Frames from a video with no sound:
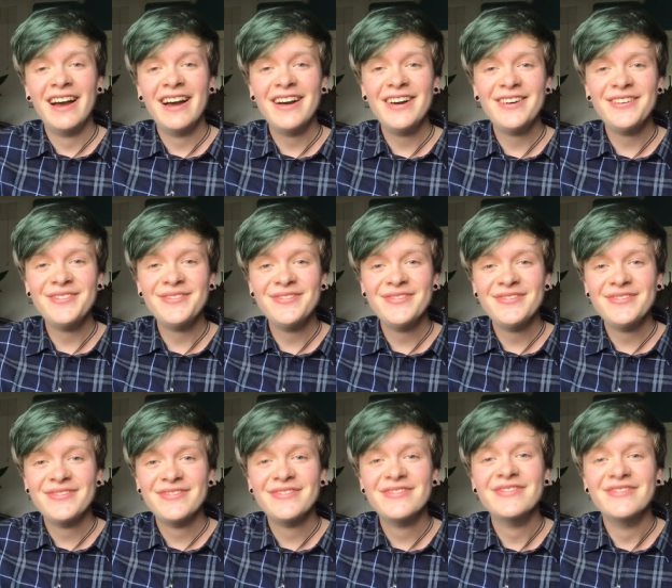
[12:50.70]

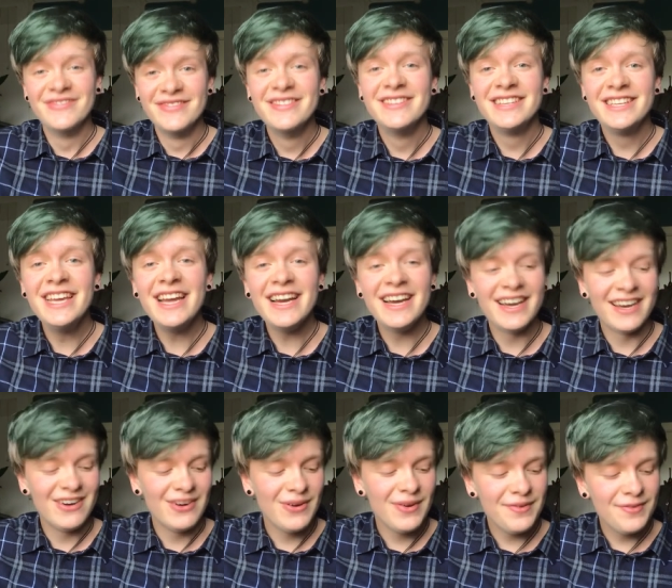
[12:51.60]

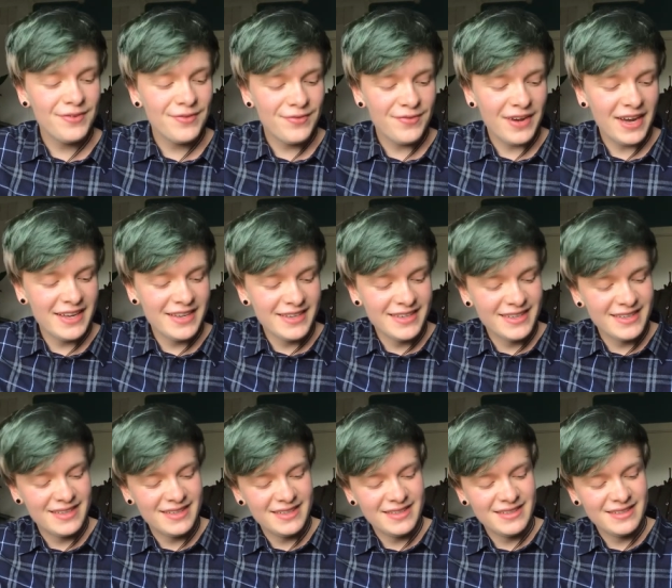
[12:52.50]
Or if you
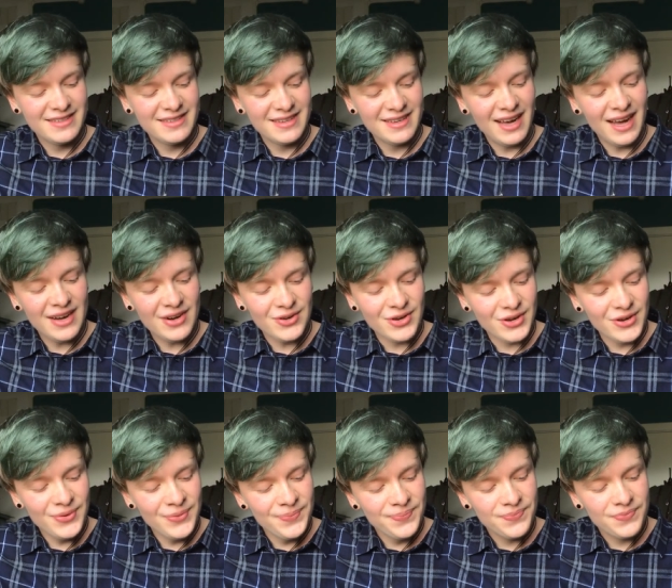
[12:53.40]
find, I don't
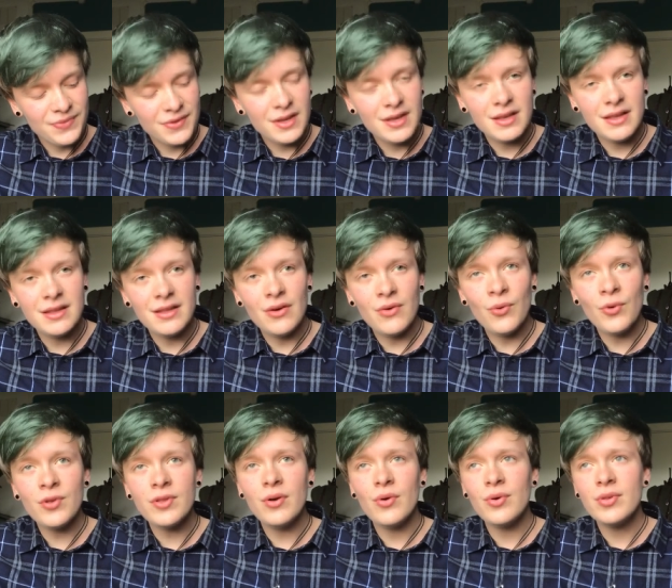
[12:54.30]
know,
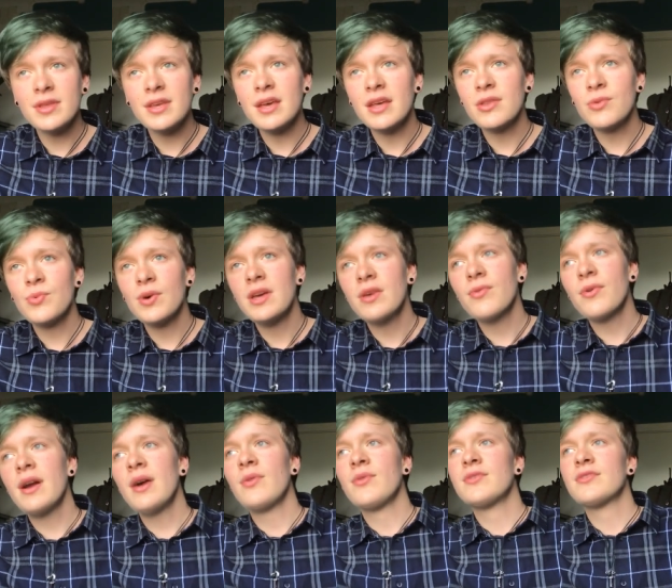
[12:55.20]
Or the other way
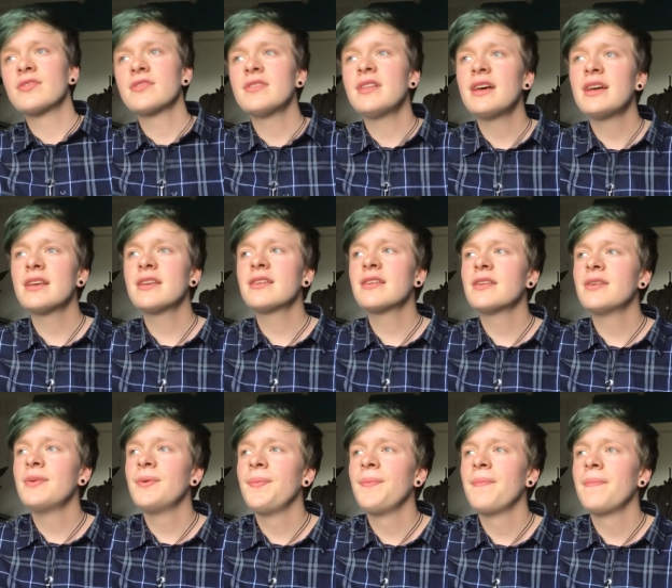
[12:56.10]
around, like,
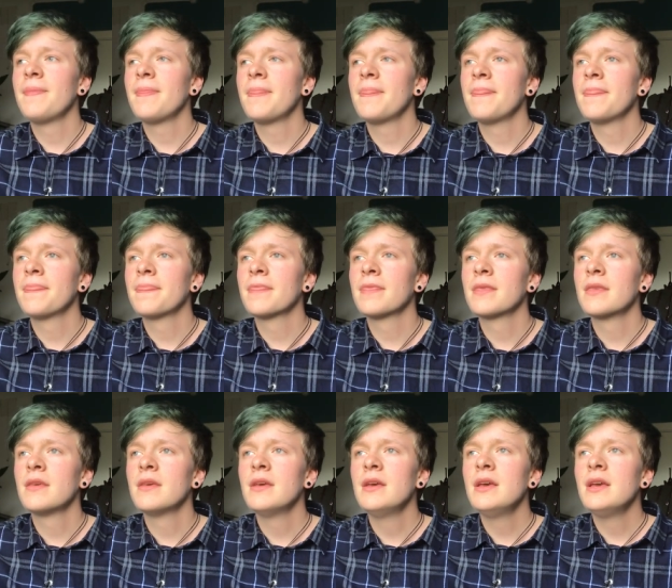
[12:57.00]

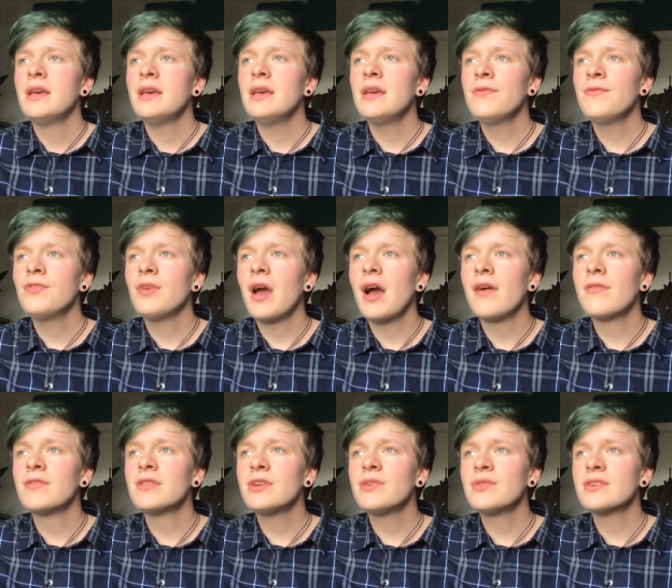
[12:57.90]
if you
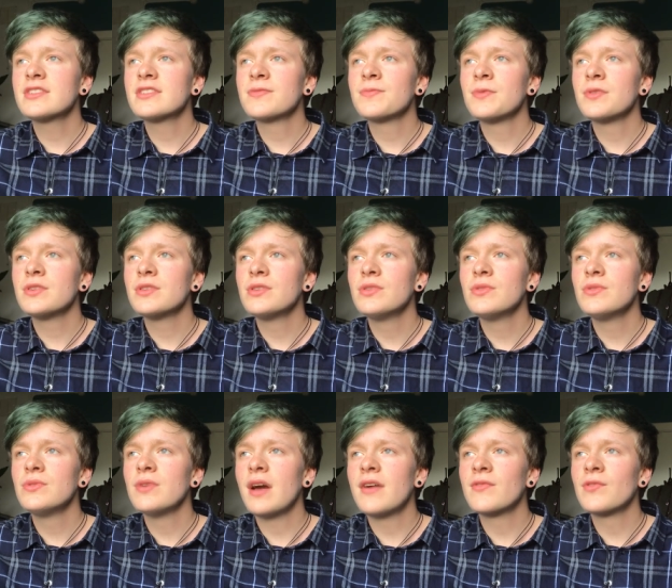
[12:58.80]
have lyrics but
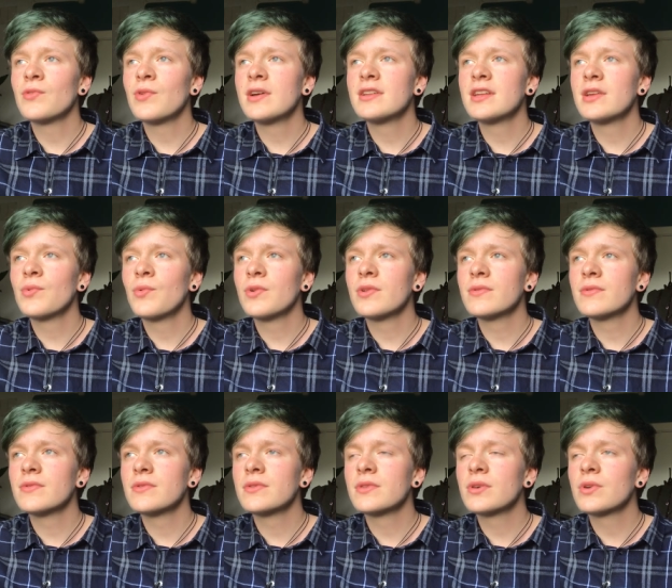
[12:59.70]
you have no idea what
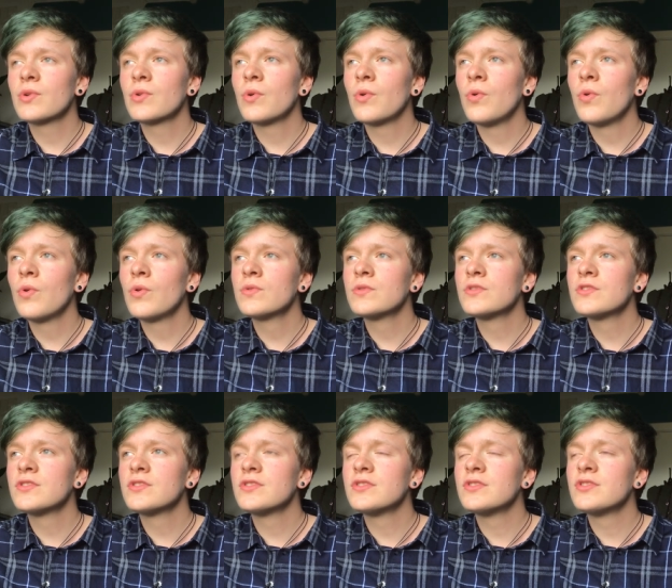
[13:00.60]
the
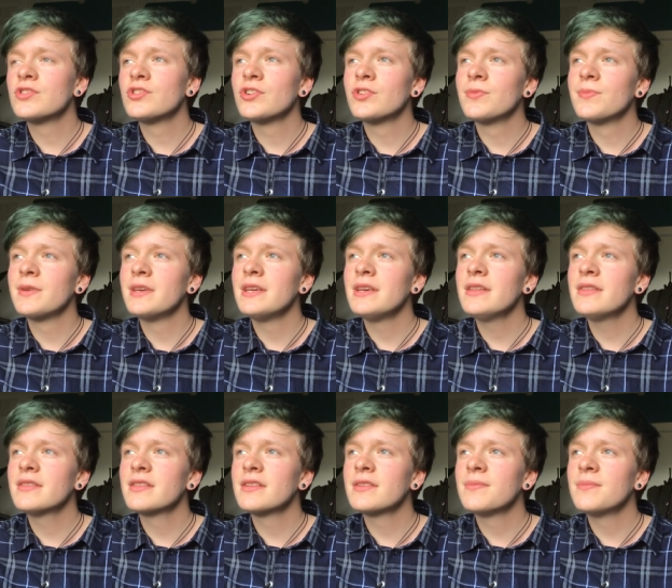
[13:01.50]
chords should be,
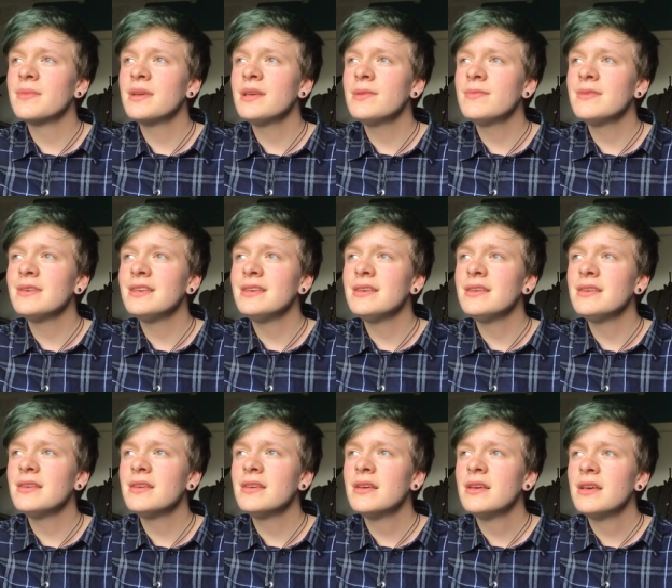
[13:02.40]
then
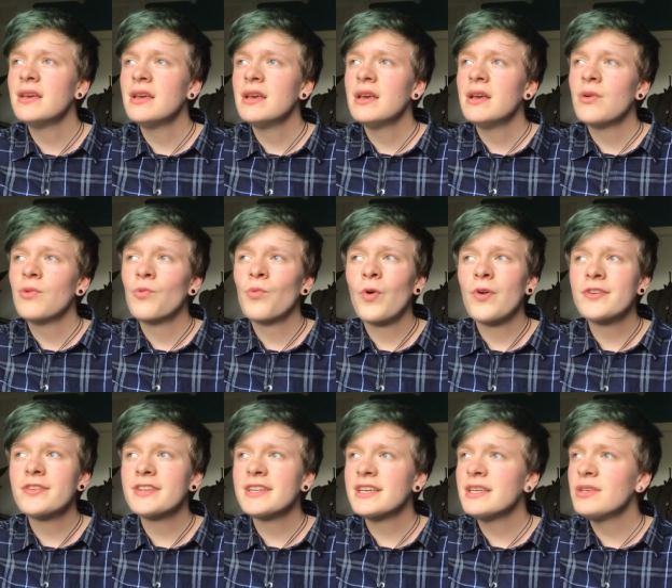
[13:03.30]
maybe
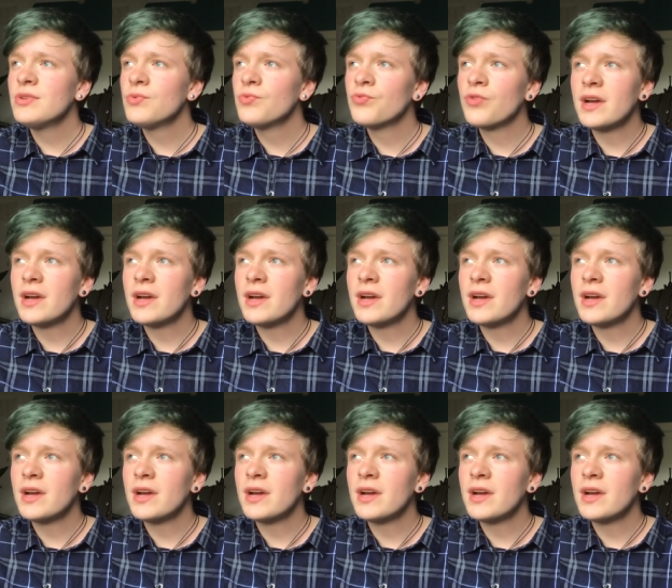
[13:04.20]
one day you